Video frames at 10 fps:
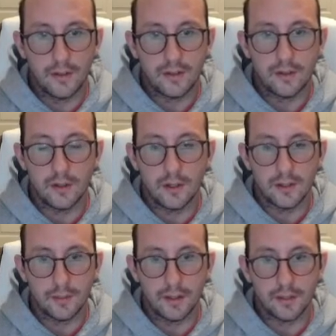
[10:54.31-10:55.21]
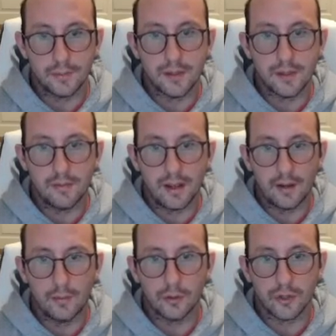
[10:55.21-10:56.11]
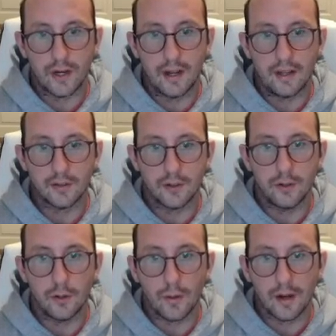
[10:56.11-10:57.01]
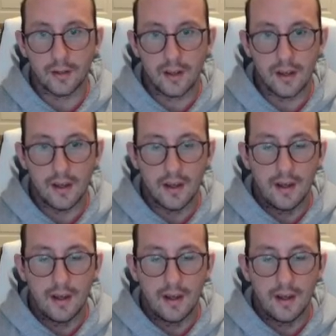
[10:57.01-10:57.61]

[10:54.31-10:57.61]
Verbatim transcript: If it's something specific, I will try to answer you directly.